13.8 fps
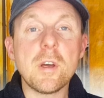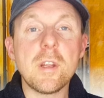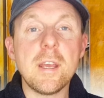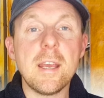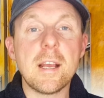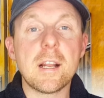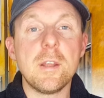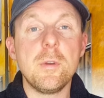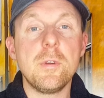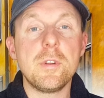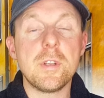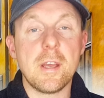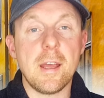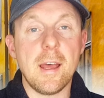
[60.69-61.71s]
to
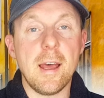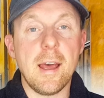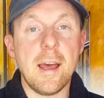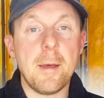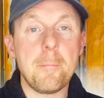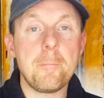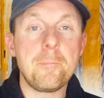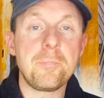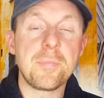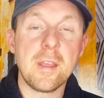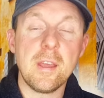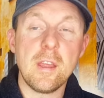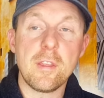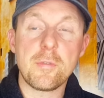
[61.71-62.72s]
include
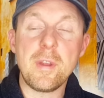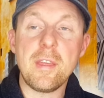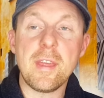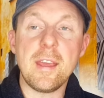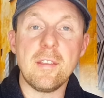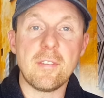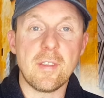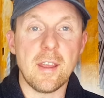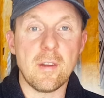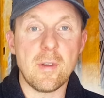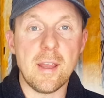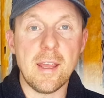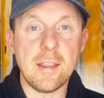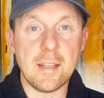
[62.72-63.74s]
3 things here
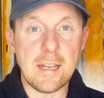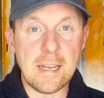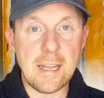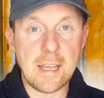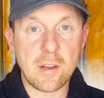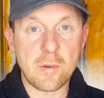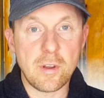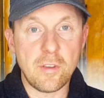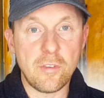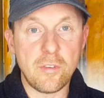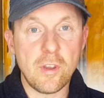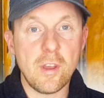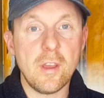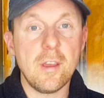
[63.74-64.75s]
in licorice,